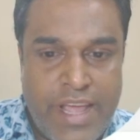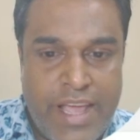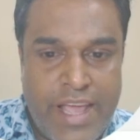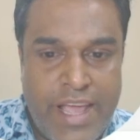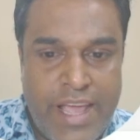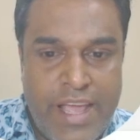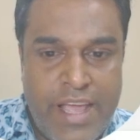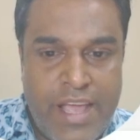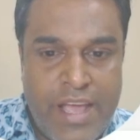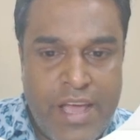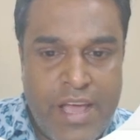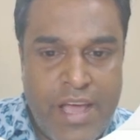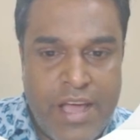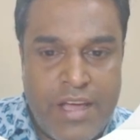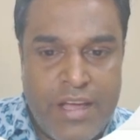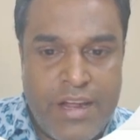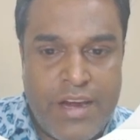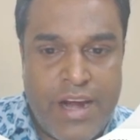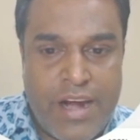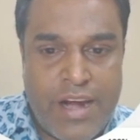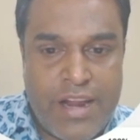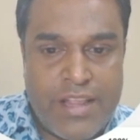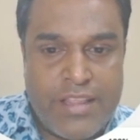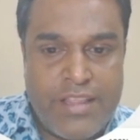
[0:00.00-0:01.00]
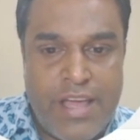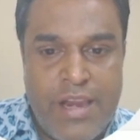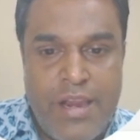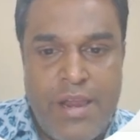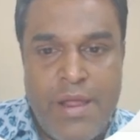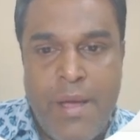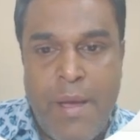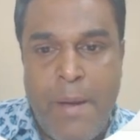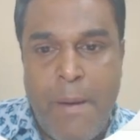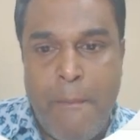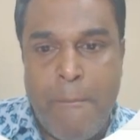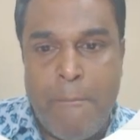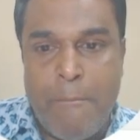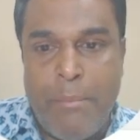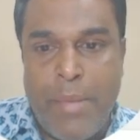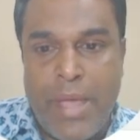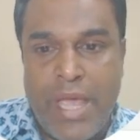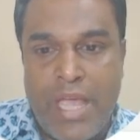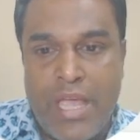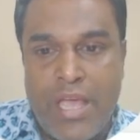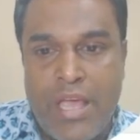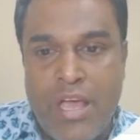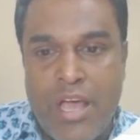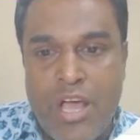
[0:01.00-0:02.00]
A greater than
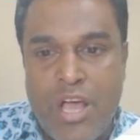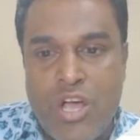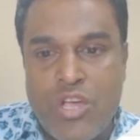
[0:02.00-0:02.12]
B.